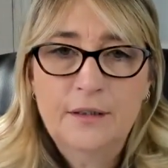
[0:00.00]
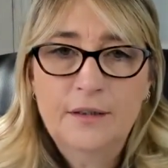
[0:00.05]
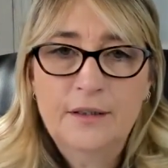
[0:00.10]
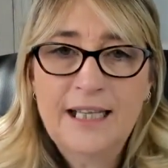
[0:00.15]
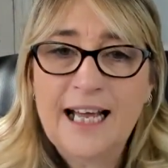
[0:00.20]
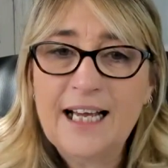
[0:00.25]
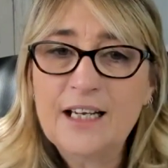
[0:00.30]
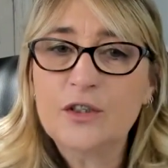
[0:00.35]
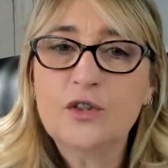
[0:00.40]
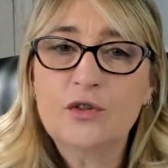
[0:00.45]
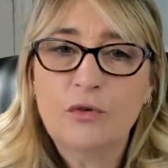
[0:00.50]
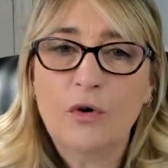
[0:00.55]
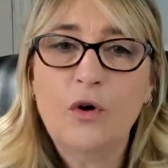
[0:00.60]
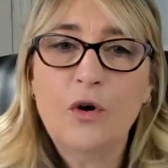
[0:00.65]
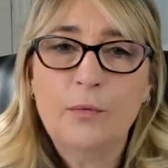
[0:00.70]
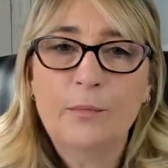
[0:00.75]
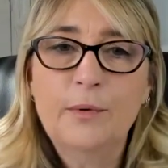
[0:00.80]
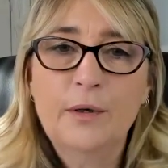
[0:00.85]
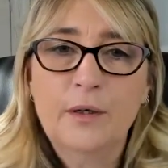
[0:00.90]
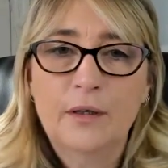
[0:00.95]
that
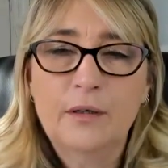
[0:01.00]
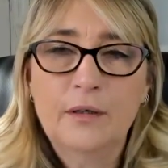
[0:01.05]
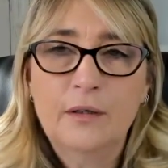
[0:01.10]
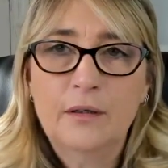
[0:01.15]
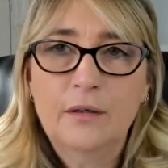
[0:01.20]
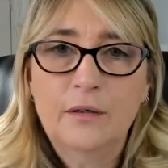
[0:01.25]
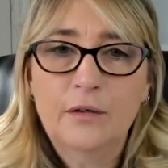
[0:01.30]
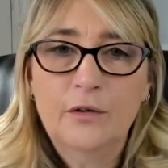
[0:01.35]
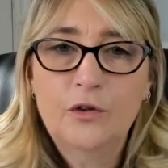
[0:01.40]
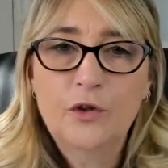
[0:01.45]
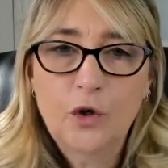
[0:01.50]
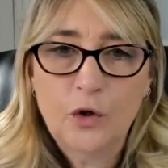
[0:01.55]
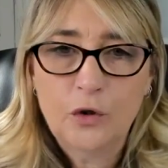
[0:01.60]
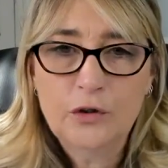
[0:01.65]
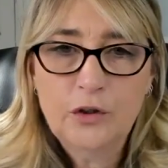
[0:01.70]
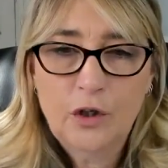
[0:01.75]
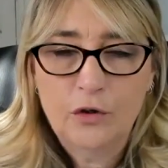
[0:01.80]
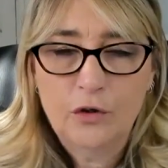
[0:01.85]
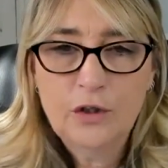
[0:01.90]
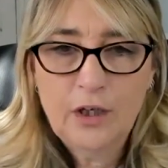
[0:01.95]
trauma no
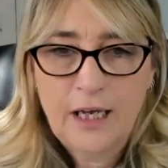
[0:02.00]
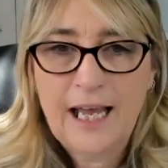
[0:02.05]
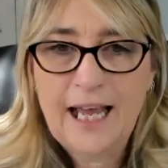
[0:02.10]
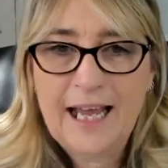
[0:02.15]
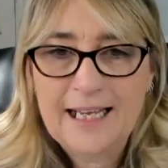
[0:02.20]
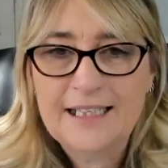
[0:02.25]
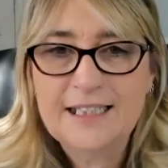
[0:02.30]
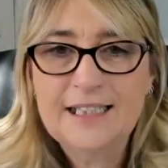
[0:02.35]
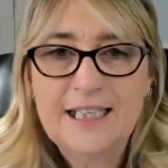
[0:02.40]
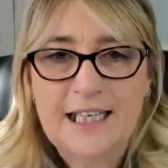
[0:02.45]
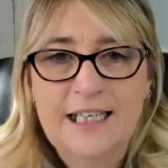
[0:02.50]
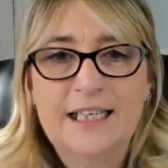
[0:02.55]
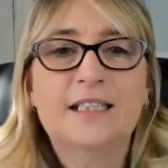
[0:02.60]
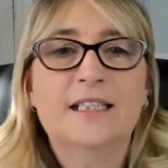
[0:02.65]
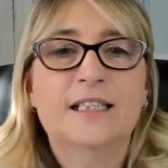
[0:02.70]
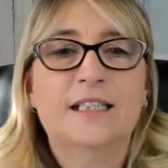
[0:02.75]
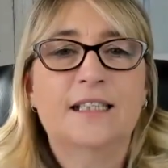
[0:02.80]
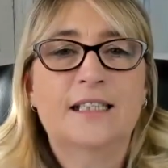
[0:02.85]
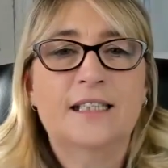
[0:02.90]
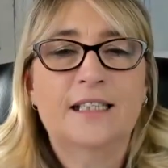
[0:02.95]
longer
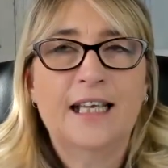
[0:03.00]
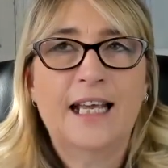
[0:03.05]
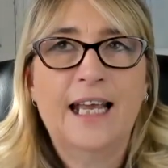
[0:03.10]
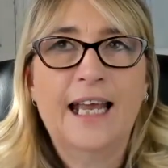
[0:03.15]
exists